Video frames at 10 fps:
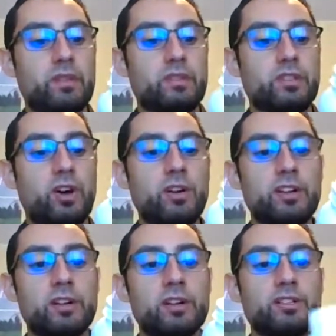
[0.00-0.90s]
It's all
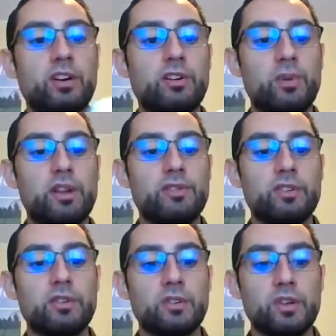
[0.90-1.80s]
here. It's all ready
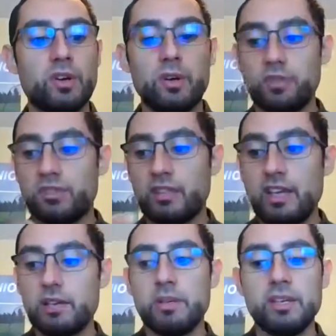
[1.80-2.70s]
for you to go. Just
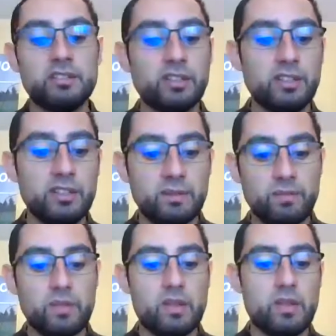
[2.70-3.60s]
take them easily,
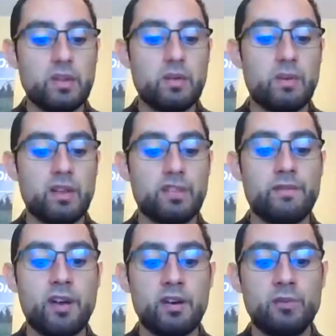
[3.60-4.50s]
right? They're
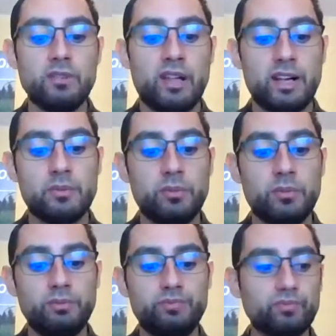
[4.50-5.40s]
very
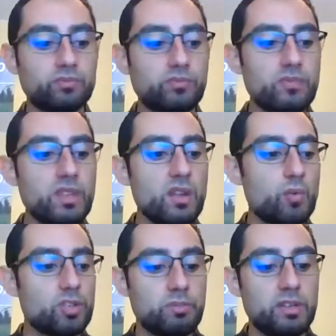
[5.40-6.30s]
reliable,
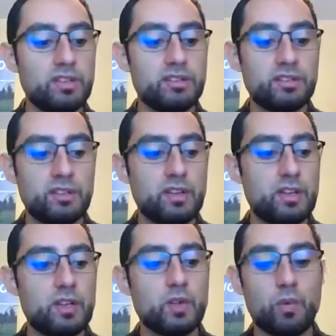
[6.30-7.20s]
which means
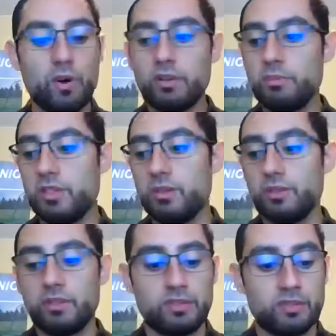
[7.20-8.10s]
you want to be
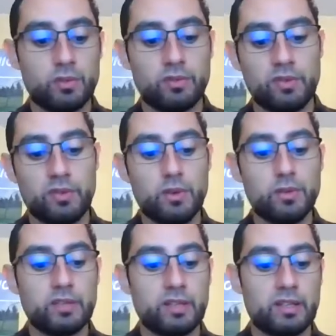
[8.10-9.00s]
using this over and
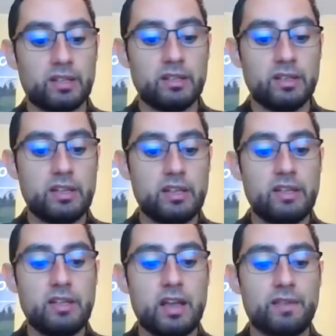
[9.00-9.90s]
over again
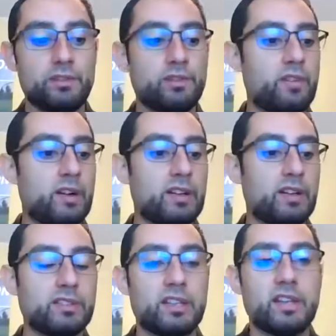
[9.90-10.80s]
after you find
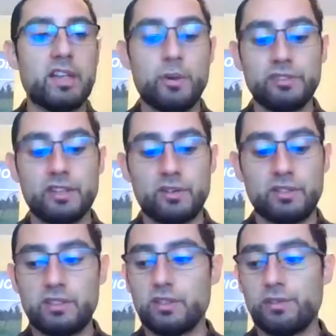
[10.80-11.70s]
out that it helps
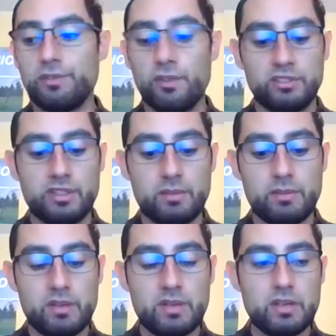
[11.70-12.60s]
out the first time,
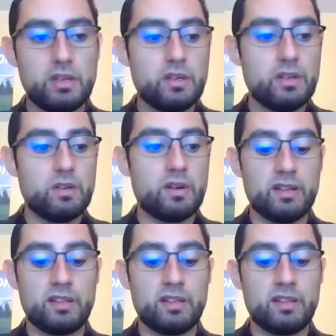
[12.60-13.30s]
right?